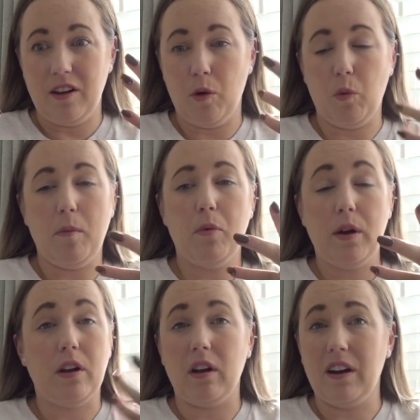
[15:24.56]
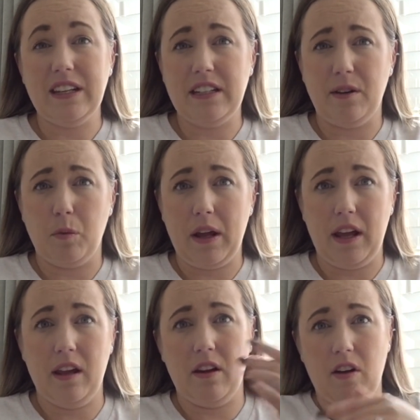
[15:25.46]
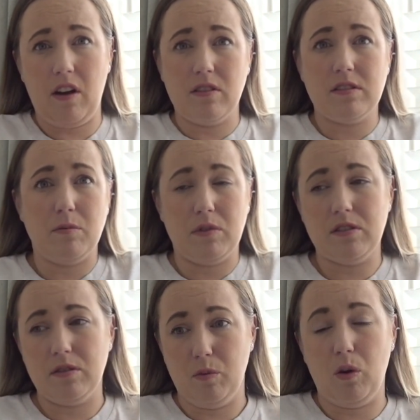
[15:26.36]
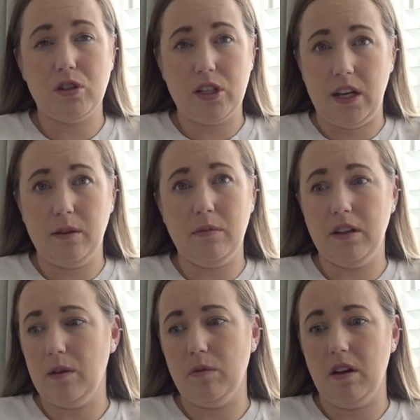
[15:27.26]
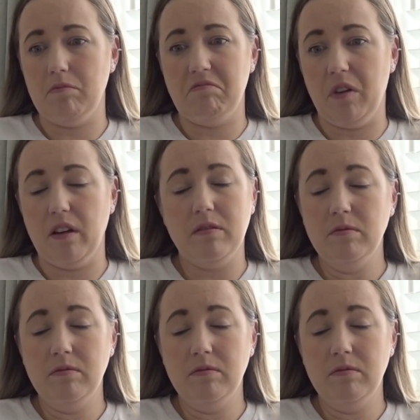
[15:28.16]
at one point, like, I needed a wee and I asked someone to watch him and they were like, no.